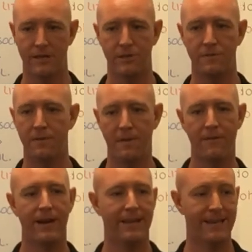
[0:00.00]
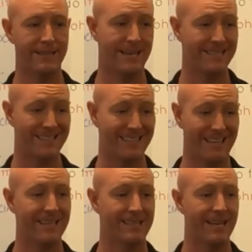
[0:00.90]
So if you've never had that tested,
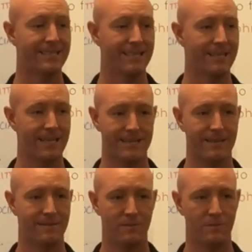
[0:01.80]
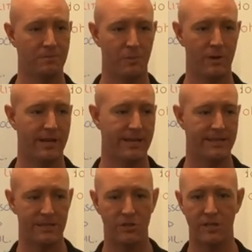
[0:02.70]
get it tested. It's a pretty
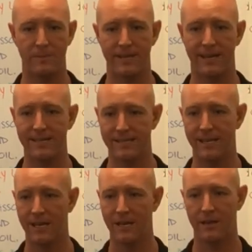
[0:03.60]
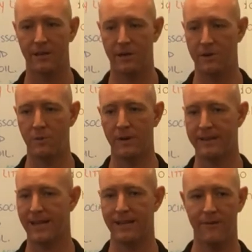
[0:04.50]
easy, cheap test. You know, you want
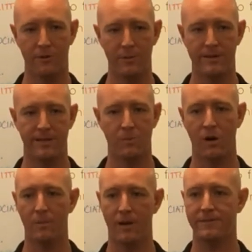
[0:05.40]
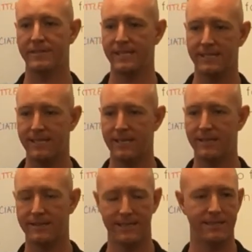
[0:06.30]
that level to be somewhere above
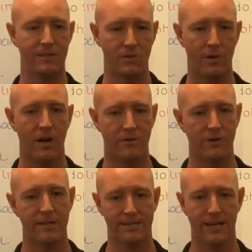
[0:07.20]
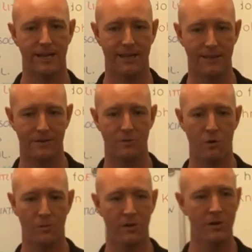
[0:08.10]
60, 60 to 100 is kind of like your
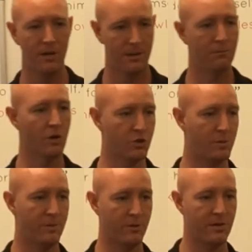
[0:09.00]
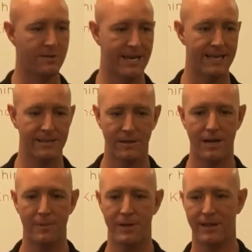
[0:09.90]
normal. Most people you test are
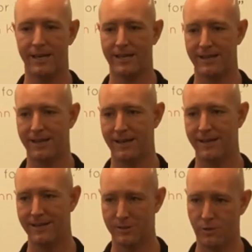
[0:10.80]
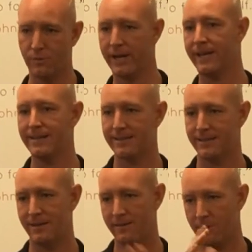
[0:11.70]
going to be like in the, so rickets,
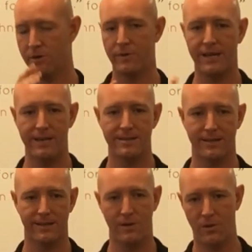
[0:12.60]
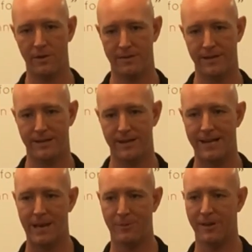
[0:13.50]
you heard of rickets? Like the old, kind mm-hmm. of
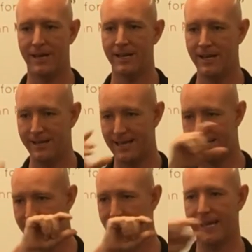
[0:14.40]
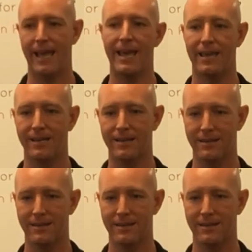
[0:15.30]
doesn't happen a lot. That's at like eight.